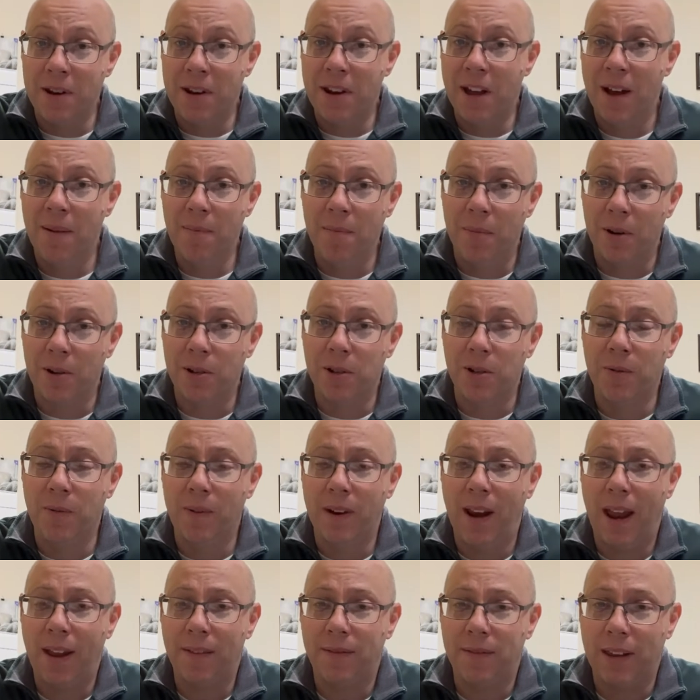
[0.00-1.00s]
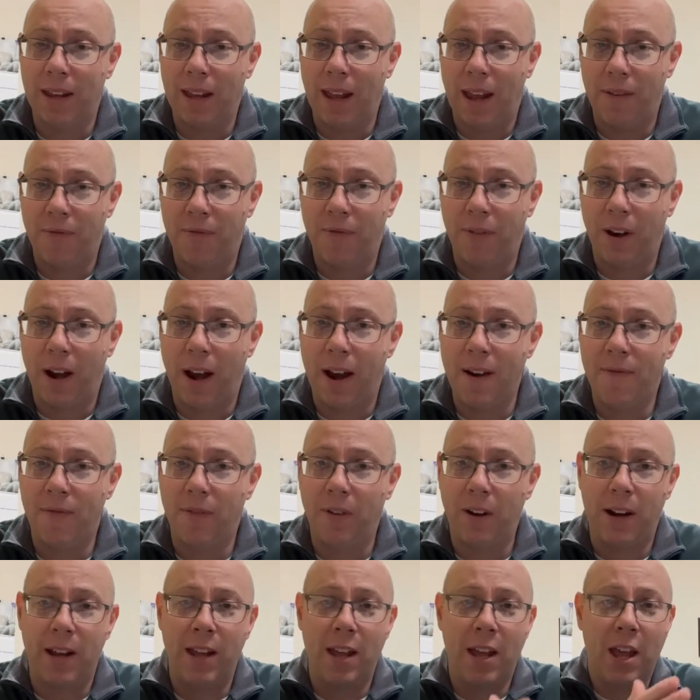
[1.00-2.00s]
numbers, you would have to, for
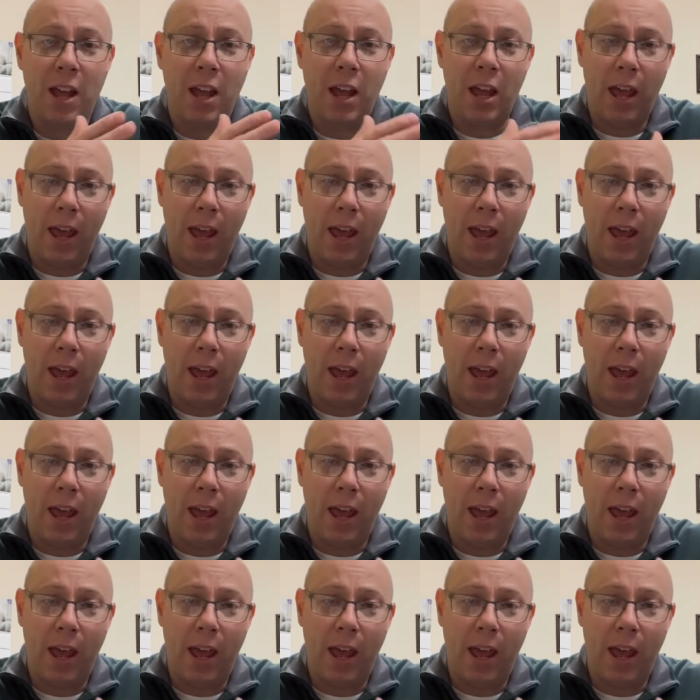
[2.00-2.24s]
every